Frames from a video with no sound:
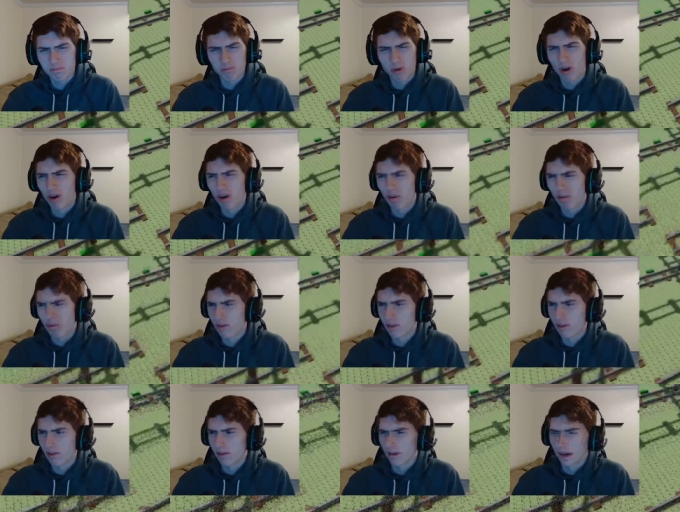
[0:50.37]

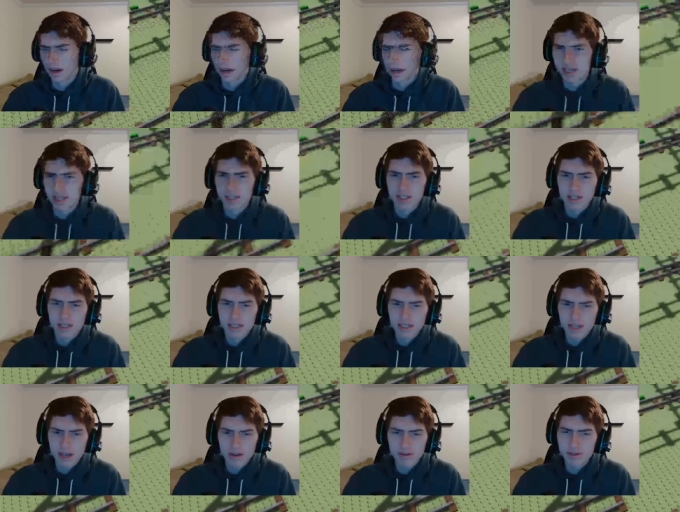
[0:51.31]
perfectly fine.
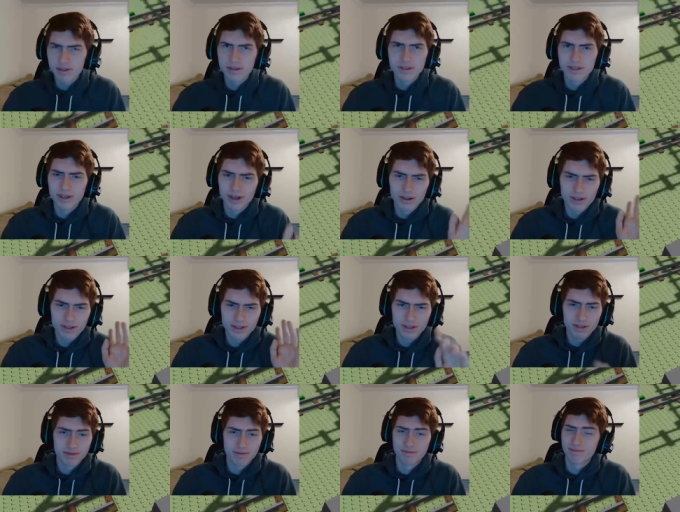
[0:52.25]
Uh, you know,
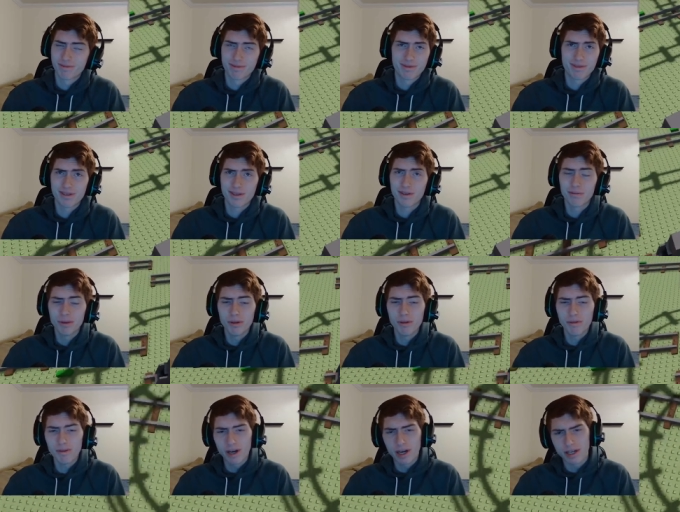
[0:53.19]

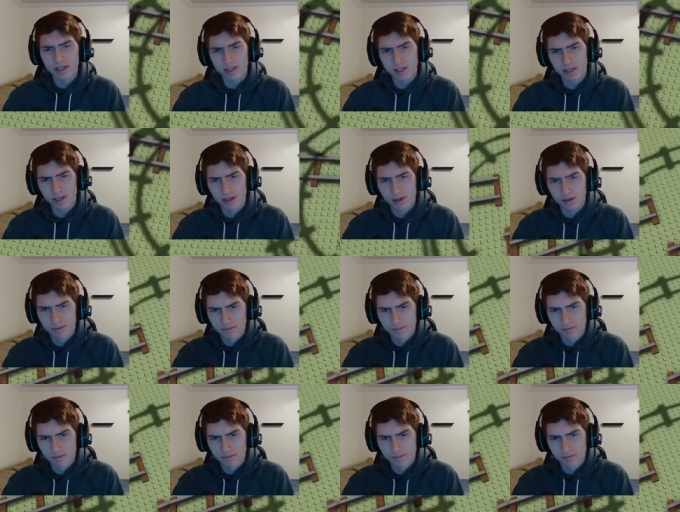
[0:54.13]
really fine. So,